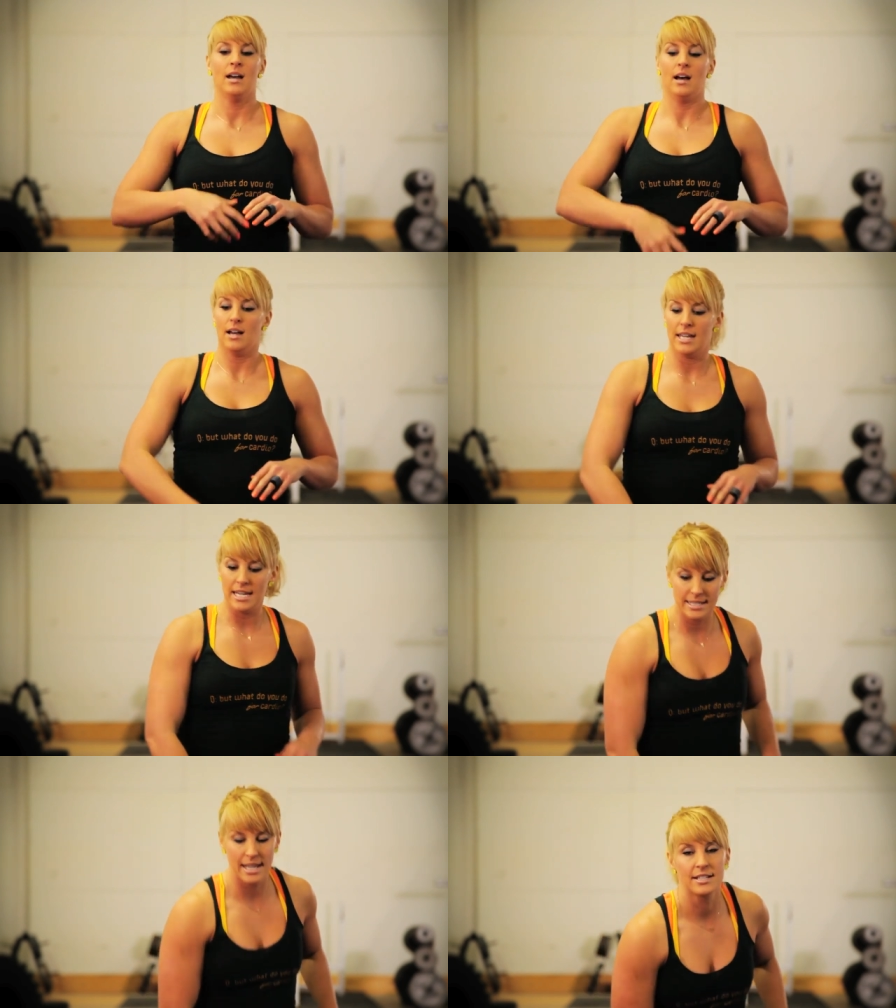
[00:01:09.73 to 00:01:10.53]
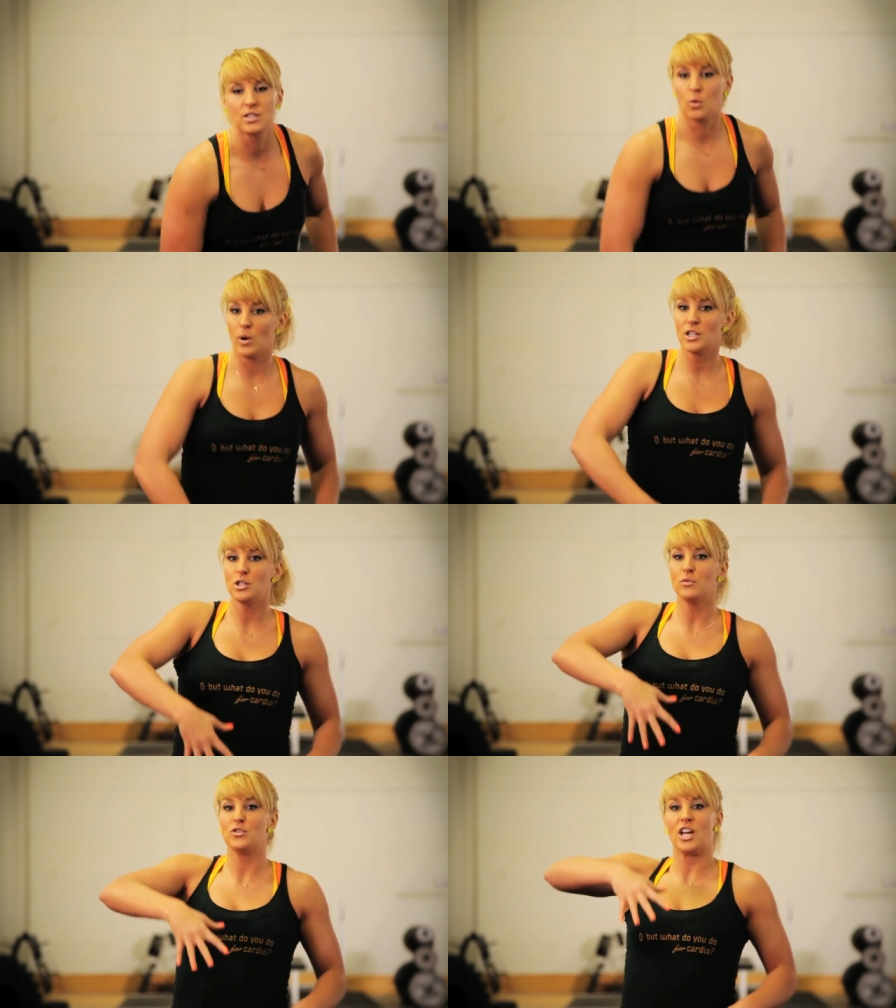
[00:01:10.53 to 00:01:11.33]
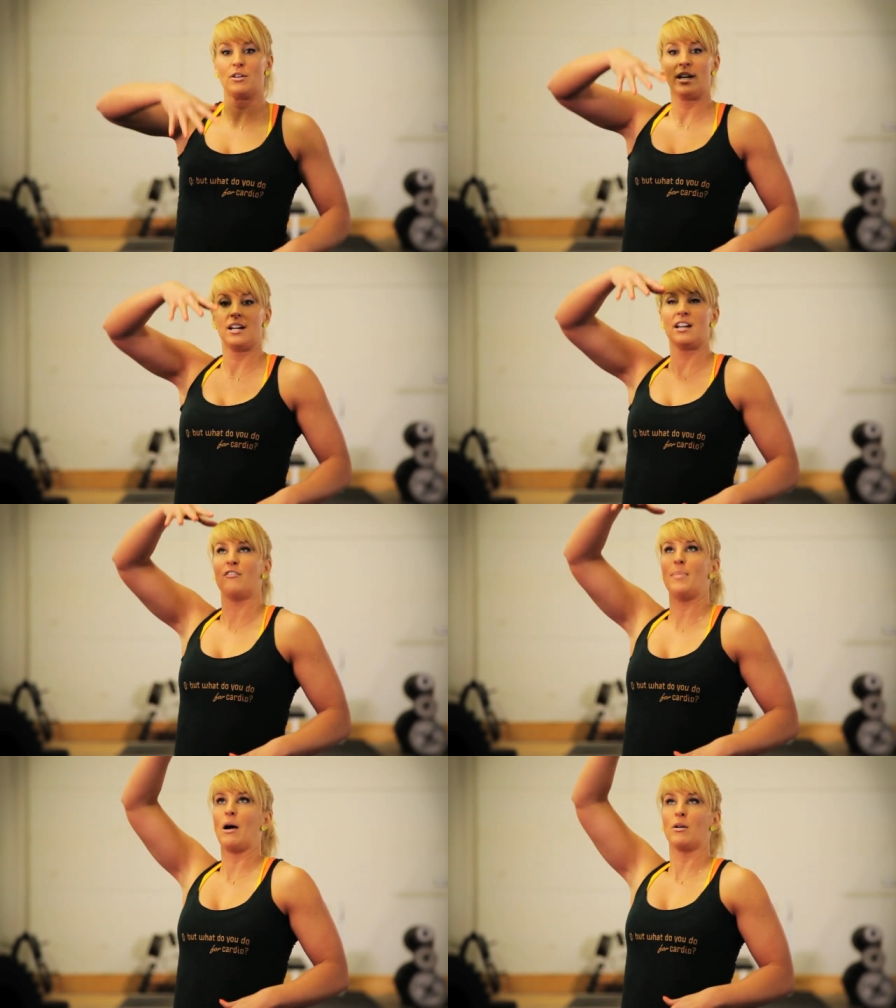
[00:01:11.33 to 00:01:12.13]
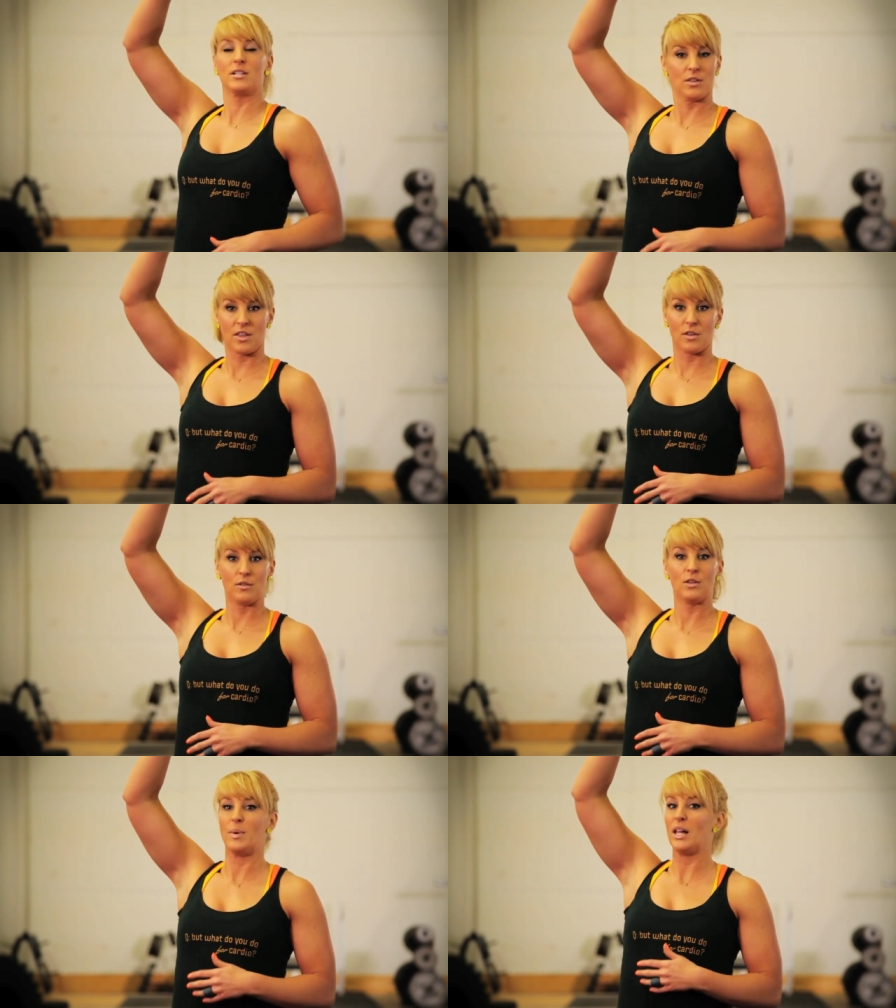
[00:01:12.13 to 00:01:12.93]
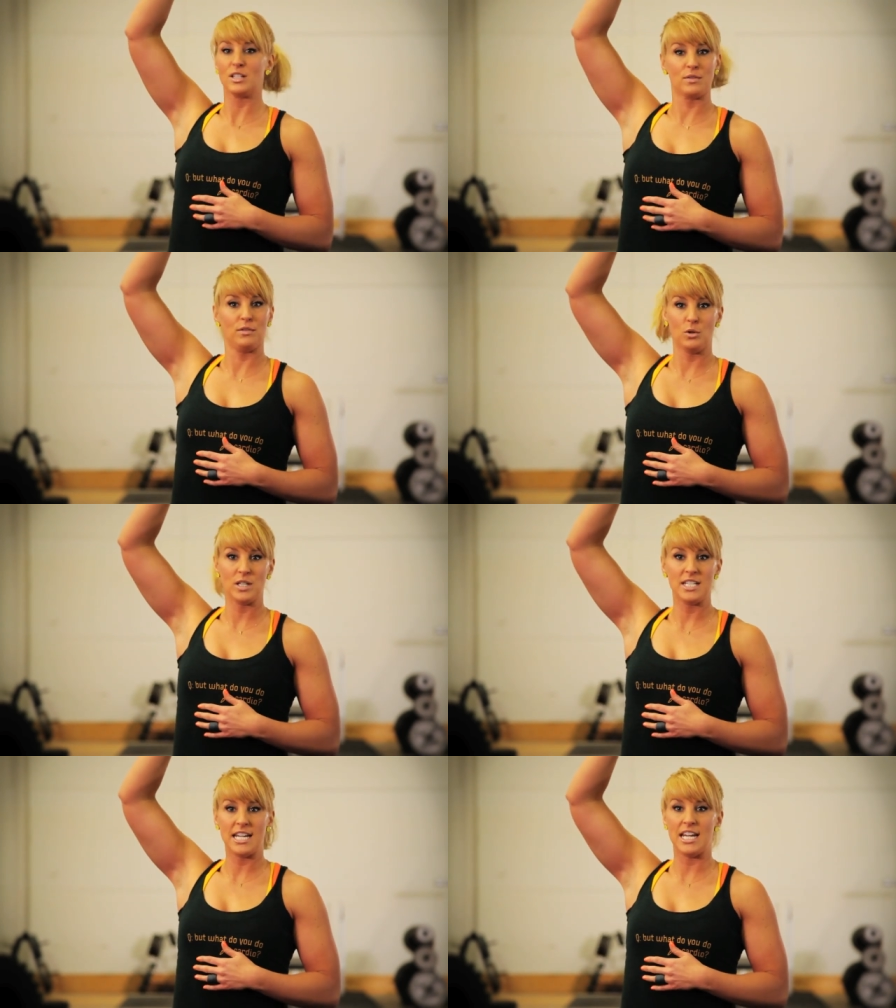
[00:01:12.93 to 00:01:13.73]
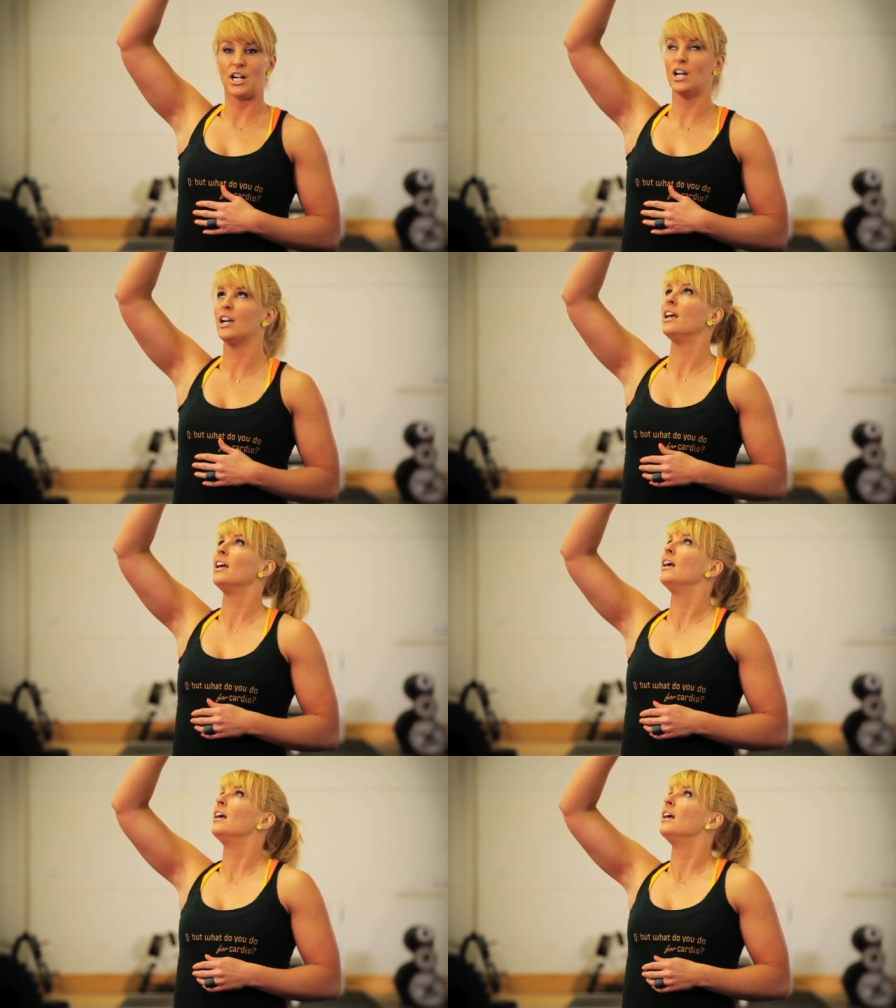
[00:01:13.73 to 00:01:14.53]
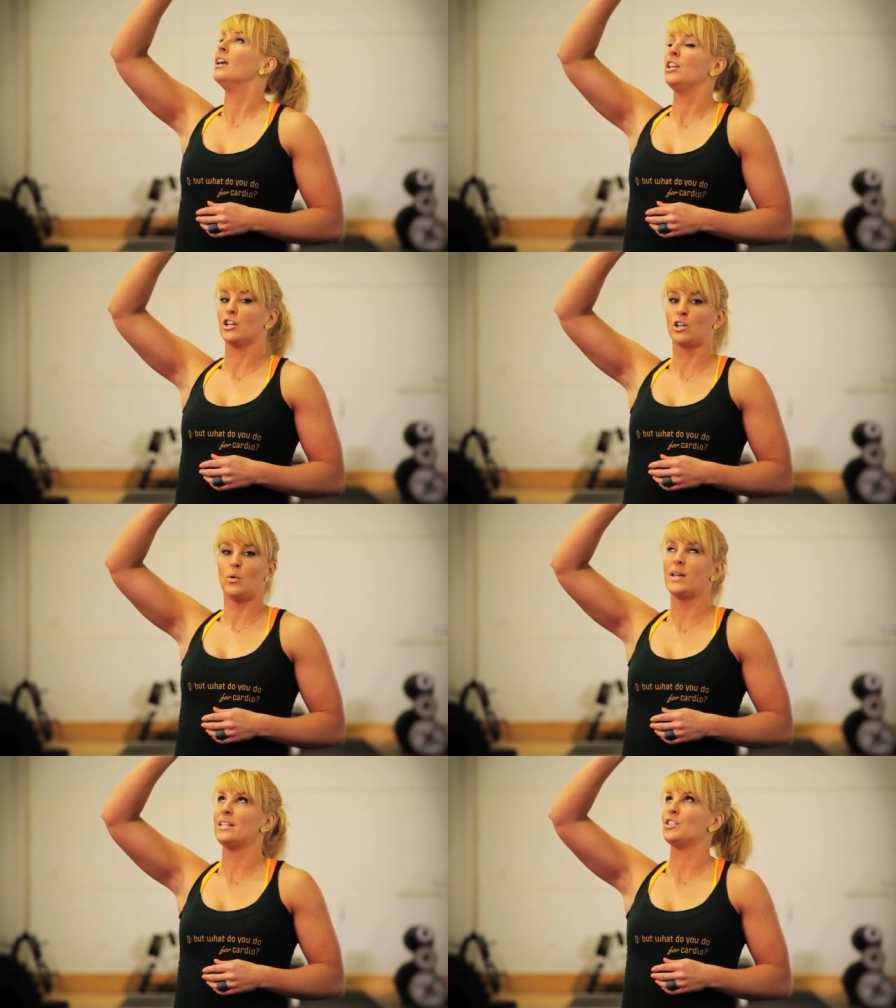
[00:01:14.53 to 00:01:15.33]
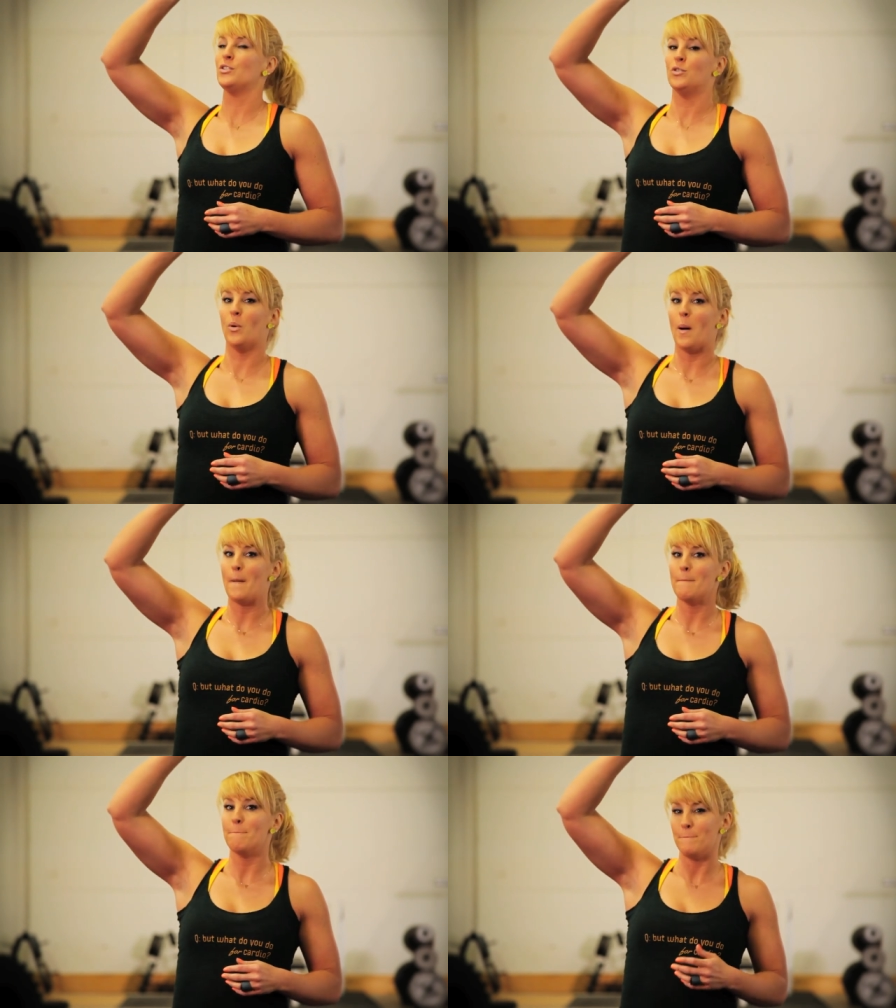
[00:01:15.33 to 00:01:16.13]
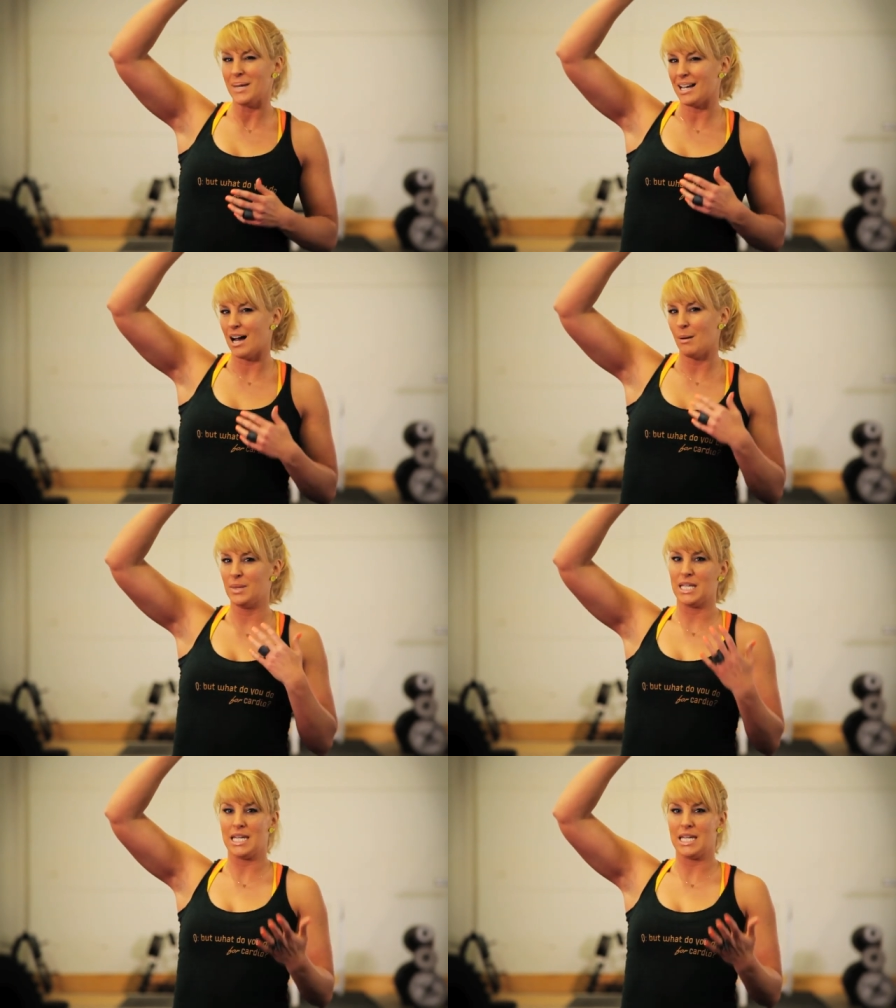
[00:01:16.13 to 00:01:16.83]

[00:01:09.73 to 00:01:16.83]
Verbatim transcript: Uh, he says, so once you've generated enough power so that the, the bell is floated to here, you're going to become the